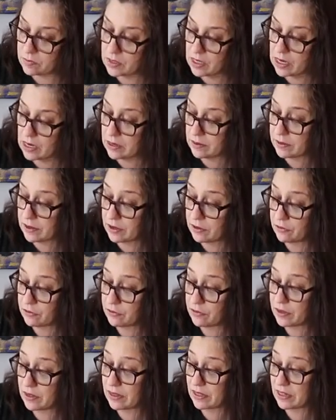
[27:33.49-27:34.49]
And I'm going to
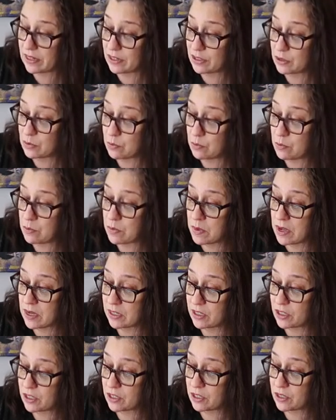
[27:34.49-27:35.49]
fill in as
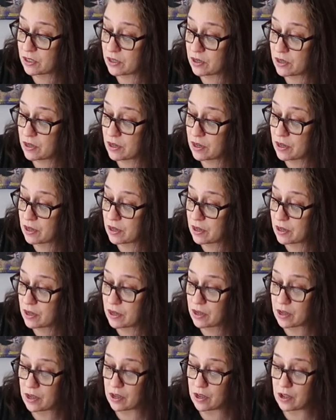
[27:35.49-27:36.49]
much
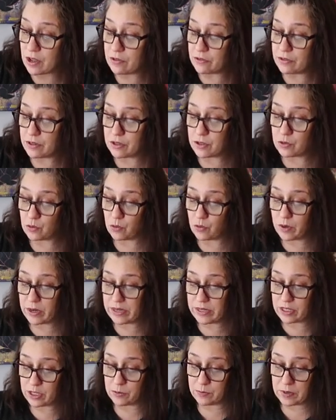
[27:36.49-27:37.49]
of this
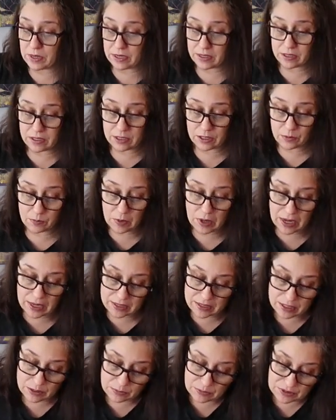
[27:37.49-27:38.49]
white space as
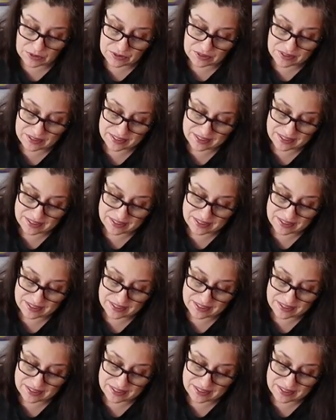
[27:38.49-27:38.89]
possible.